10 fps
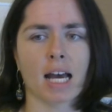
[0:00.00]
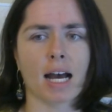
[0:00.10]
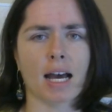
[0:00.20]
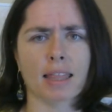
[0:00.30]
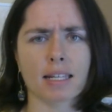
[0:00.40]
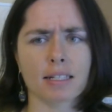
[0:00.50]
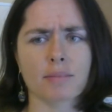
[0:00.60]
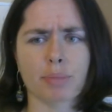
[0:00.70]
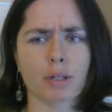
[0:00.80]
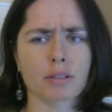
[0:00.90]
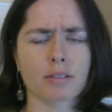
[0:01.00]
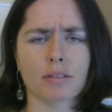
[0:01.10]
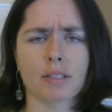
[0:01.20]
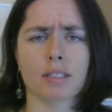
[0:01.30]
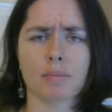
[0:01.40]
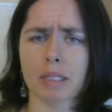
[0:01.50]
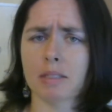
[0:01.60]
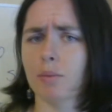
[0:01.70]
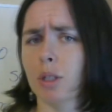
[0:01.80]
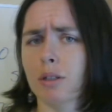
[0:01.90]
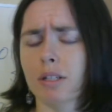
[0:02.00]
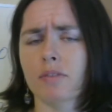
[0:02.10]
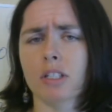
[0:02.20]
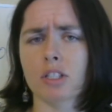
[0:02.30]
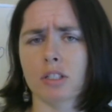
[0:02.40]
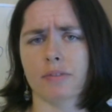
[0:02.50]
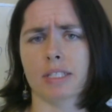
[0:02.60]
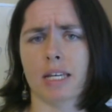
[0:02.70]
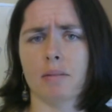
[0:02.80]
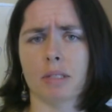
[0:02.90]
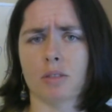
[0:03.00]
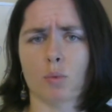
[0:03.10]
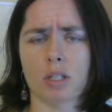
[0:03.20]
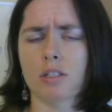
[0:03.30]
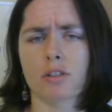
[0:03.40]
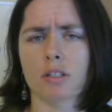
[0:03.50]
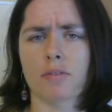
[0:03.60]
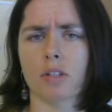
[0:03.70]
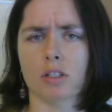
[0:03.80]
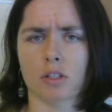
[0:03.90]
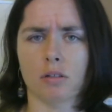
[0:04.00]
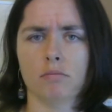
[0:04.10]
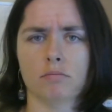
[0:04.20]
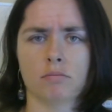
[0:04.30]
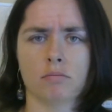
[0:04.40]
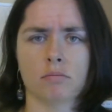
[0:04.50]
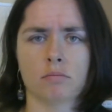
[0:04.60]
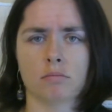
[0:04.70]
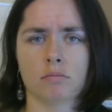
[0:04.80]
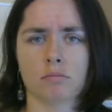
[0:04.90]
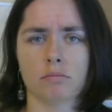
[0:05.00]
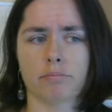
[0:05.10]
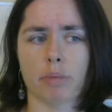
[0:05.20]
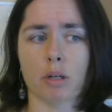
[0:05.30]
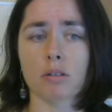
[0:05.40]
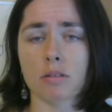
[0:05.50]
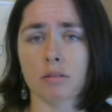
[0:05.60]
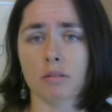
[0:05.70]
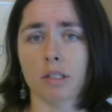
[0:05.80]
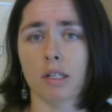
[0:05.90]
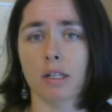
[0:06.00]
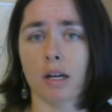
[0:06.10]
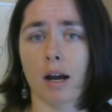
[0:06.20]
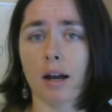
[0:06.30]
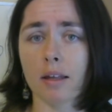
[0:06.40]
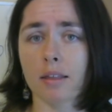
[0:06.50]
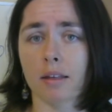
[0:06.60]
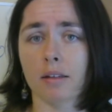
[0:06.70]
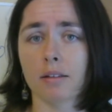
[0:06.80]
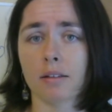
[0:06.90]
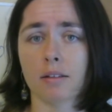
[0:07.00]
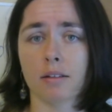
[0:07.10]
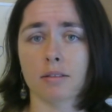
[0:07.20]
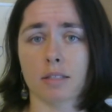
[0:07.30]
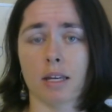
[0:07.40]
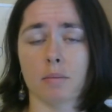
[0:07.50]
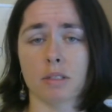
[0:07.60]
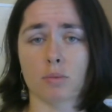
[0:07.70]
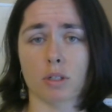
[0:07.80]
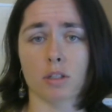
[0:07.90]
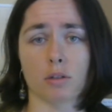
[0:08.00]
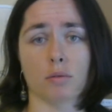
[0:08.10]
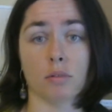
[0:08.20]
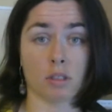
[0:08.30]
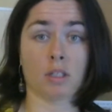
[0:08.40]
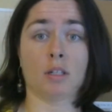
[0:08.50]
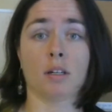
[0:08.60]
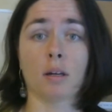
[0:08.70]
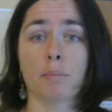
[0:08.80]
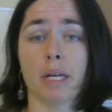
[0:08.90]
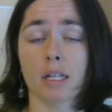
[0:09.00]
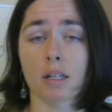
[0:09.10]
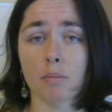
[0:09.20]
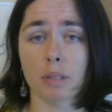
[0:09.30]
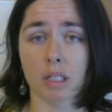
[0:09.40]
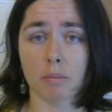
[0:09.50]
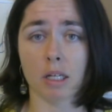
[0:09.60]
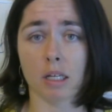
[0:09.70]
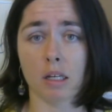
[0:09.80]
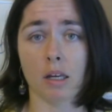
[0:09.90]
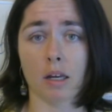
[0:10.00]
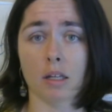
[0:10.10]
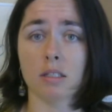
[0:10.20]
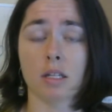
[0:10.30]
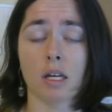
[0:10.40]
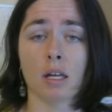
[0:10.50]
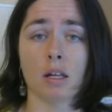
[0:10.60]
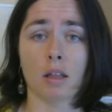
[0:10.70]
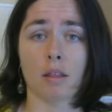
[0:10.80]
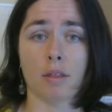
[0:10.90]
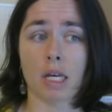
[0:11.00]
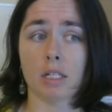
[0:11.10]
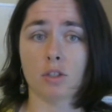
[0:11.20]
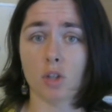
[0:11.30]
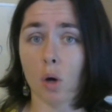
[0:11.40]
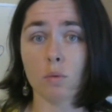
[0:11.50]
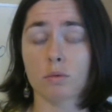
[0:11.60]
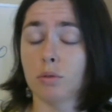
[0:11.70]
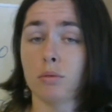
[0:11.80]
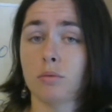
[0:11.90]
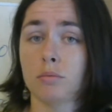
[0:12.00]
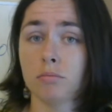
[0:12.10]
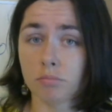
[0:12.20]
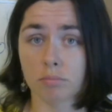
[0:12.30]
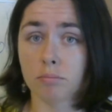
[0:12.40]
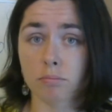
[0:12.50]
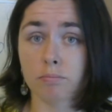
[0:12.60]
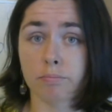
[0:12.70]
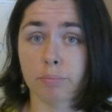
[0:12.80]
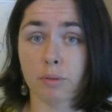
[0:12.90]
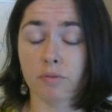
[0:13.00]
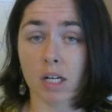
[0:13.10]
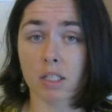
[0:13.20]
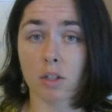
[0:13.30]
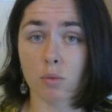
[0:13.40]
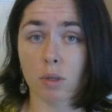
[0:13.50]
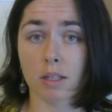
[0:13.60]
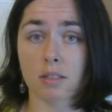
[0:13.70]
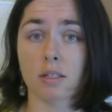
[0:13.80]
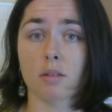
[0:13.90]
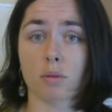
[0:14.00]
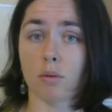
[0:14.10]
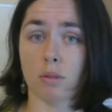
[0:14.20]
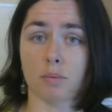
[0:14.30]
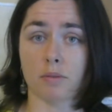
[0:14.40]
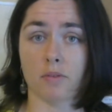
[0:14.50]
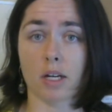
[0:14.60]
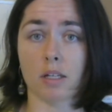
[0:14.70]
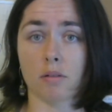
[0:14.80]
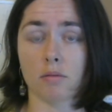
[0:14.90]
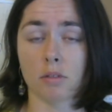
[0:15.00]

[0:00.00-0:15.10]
I think it depends on what your definition of a scam is. What is your definition? Personally, I think a scam is where you pay a company money and they don't provide you what they said they were going to provide you.